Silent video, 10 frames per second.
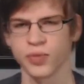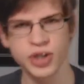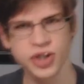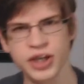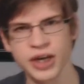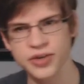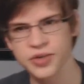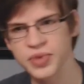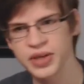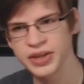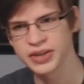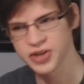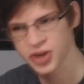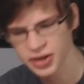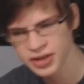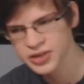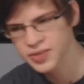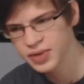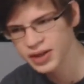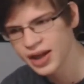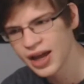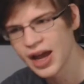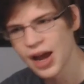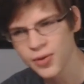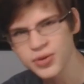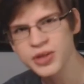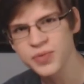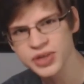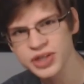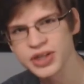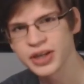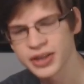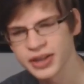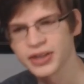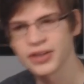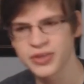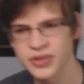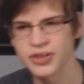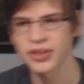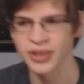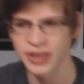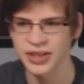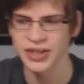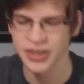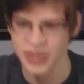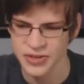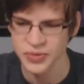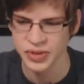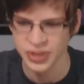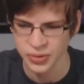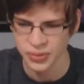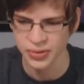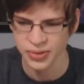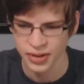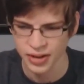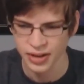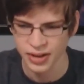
reaching out to me and talking to me. I really appreciate that. It's really cool.